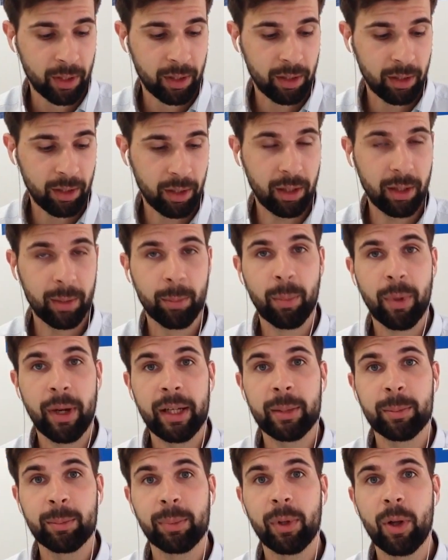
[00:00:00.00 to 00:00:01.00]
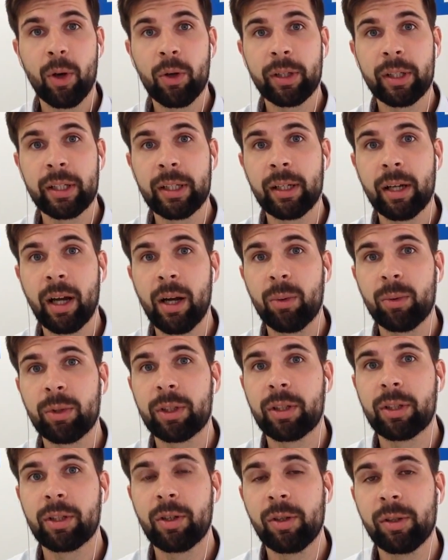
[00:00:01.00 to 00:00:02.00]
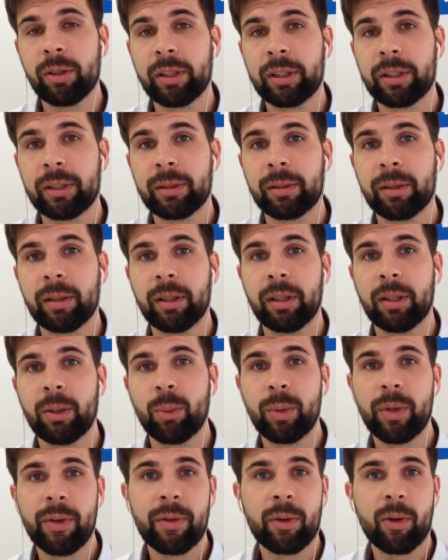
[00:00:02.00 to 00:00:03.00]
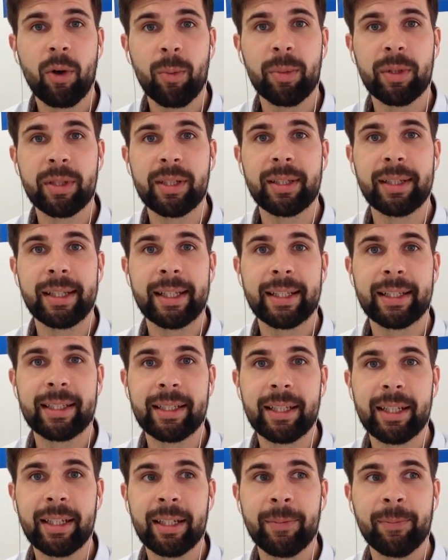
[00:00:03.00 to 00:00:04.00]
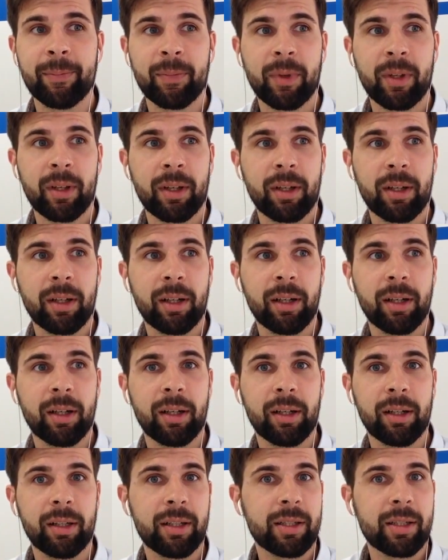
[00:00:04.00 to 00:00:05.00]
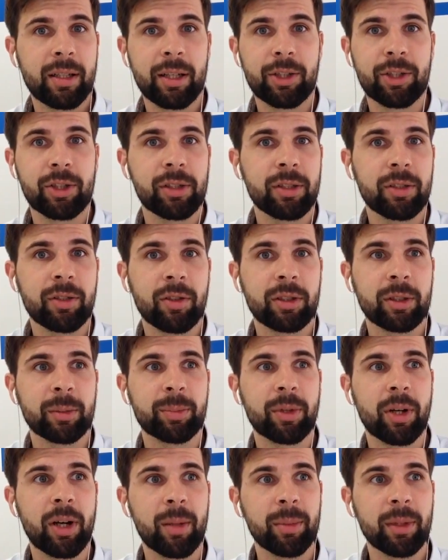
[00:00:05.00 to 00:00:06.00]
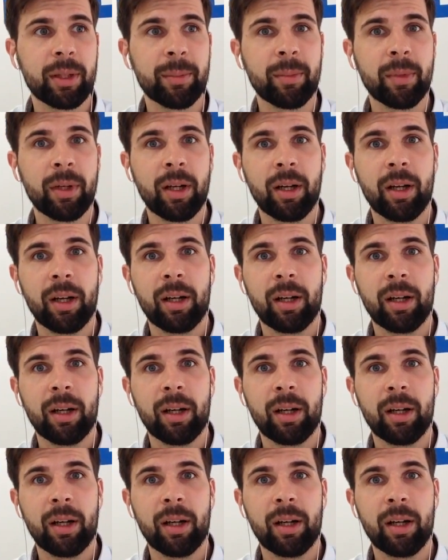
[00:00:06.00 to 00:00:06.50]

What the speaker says: But blocking our crawler with robots.txt is actually not a problem.